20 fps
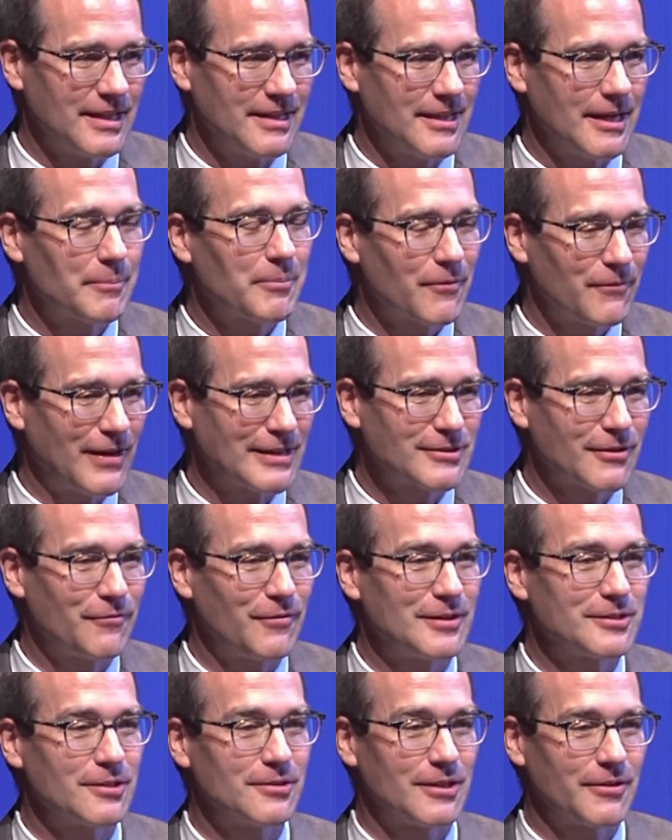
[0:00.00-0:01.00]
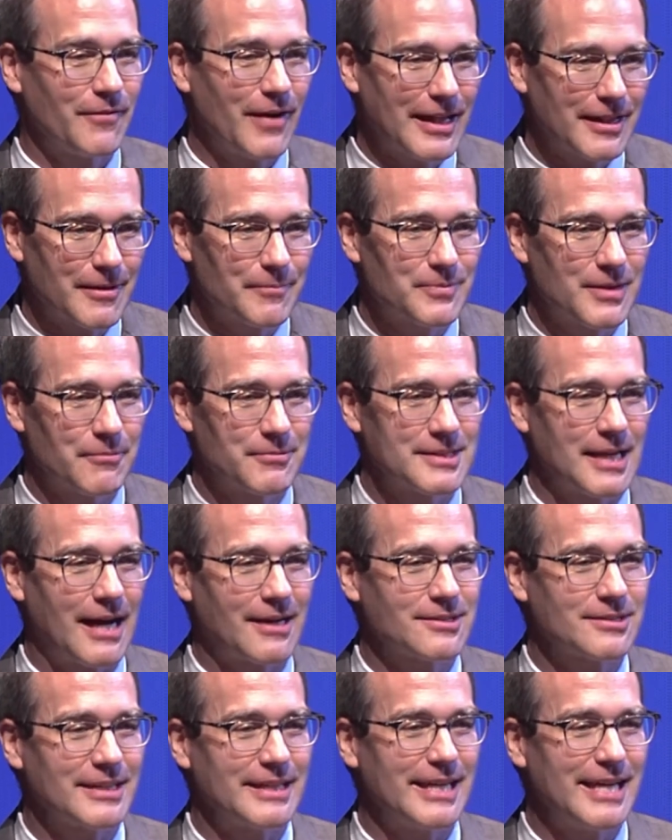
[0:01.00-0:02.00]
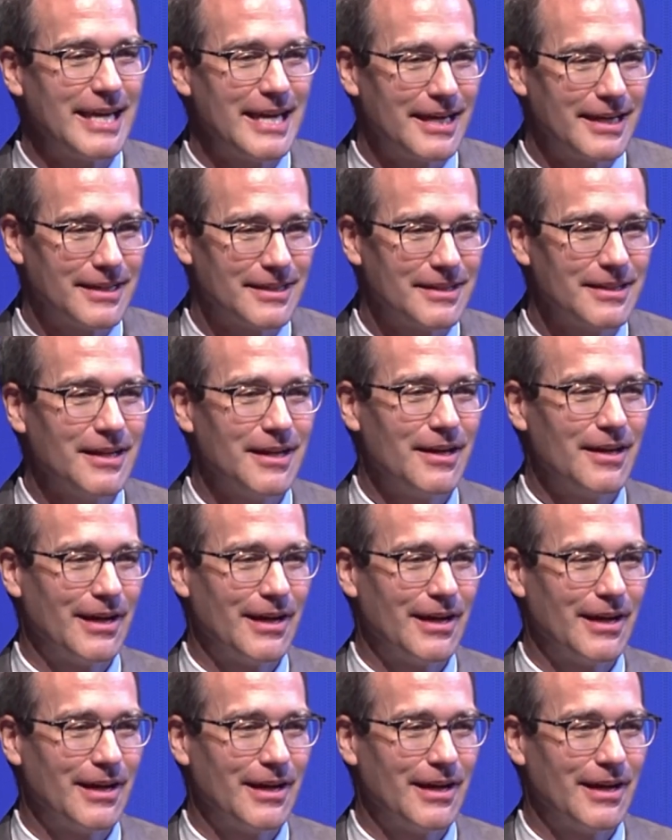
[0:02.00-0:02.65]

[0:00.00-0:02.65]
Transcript: that Professor Fisher developed that was actually in